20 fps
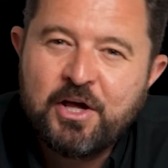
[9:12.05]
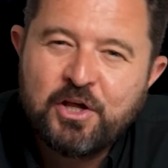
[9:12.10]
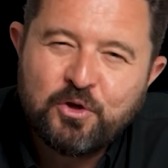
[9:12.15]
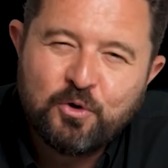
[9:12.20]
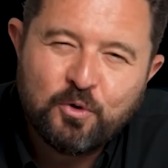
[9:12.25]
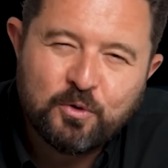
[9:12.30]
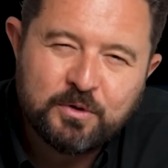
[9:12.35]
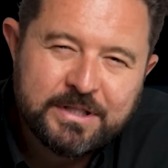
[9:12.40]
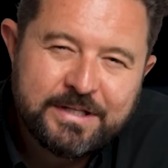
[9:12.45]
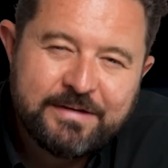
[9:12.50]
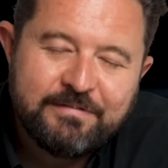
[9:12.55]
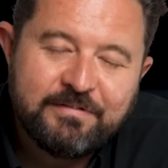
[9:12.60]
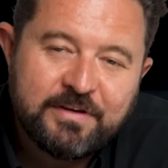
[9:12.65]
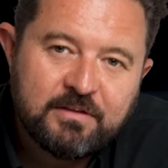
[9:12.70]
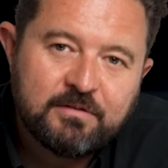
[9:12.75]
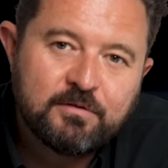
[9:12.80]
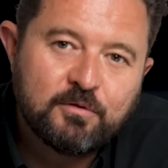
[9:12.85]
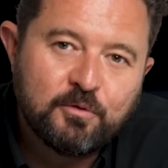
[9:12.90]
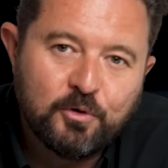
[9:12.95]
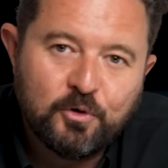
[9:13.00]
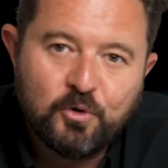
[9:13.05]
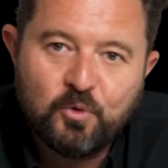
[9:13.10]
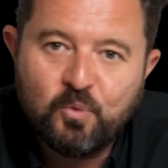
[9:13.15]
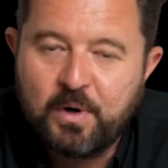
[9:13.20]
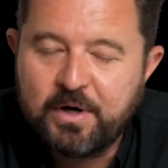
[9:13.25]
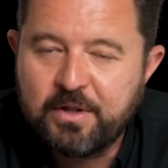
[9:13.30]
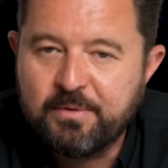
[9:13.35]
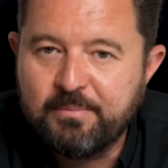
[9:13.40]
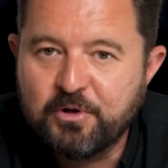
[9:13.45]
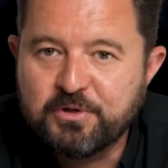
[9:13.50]
You're living through
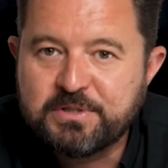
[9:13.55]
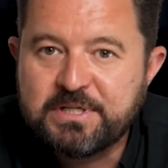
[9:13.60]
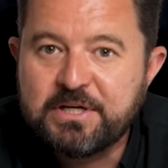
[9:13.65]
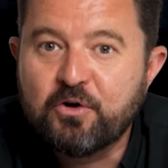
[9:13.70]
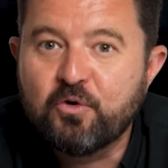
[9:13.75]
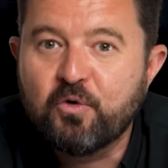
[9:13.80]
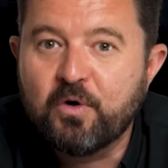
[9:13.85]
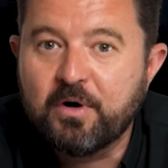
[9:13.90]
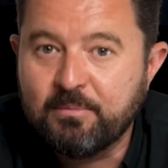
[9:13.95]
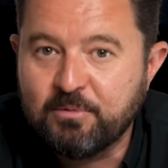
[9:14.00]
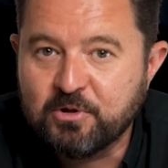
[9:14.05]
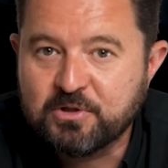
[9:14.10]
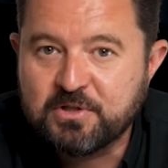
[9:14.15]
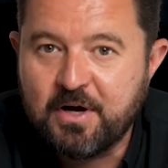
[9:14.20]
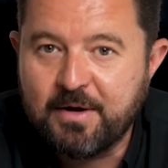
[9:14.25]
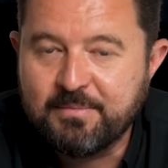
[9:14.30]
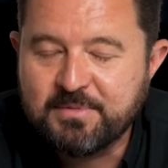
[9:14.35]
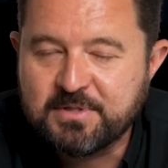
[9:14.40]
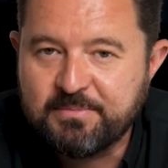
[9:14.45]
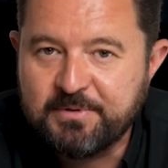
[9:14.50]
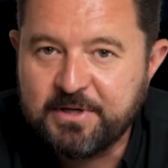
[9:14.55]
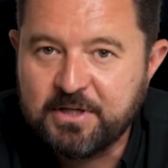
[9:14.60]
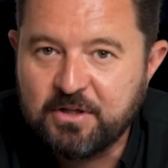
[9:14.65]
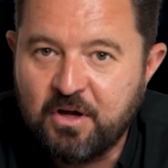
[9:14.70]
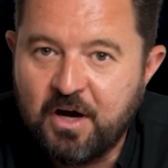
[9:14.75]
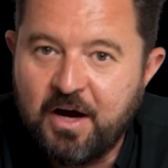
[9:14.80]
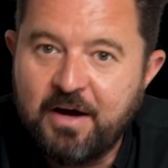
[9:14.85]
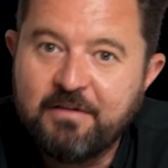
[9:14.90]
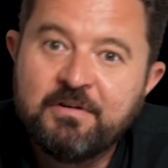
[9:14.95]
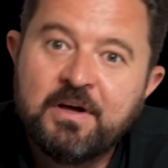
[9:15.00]
one of the most incredible times to be
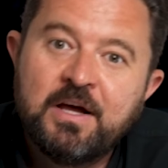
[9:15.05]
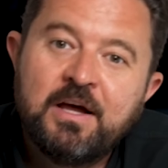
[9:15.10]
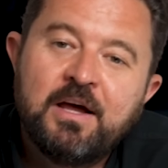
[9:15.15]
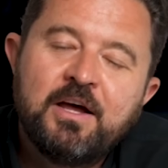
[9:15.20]
alive.